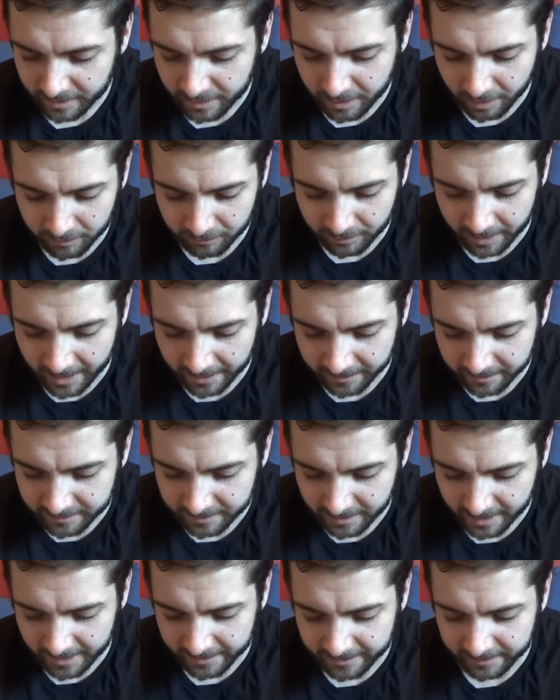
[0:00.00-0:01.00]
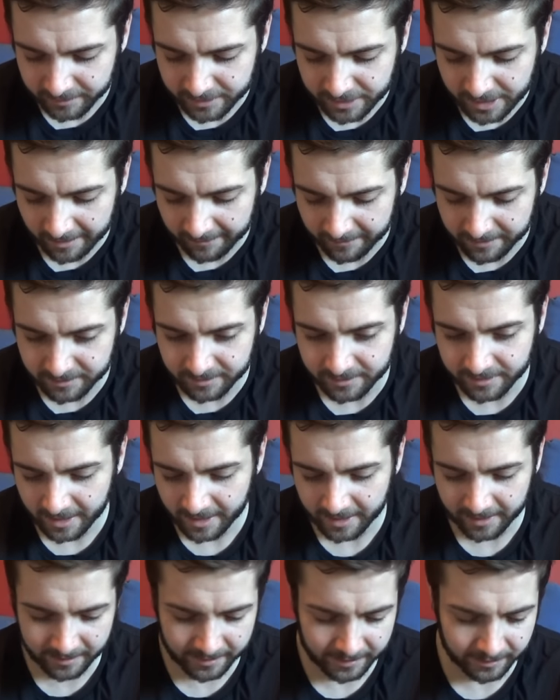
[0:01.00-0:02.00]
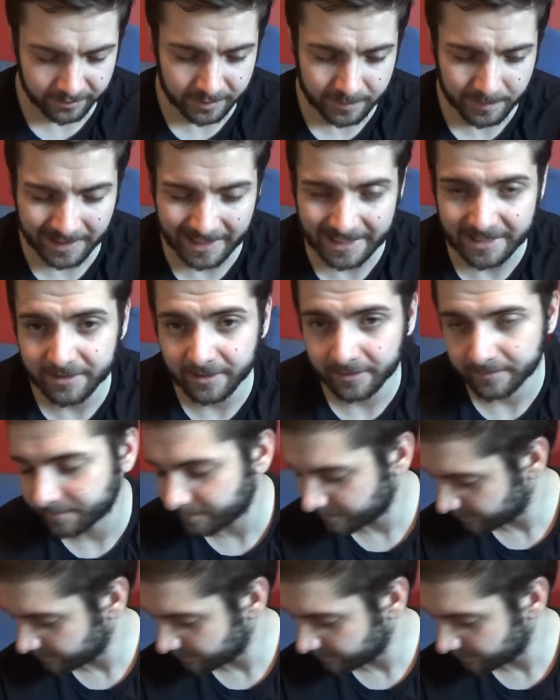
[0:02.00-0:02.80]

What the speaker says: Goat Riders, Iron Hills Chariots and Iron Hills Ballista.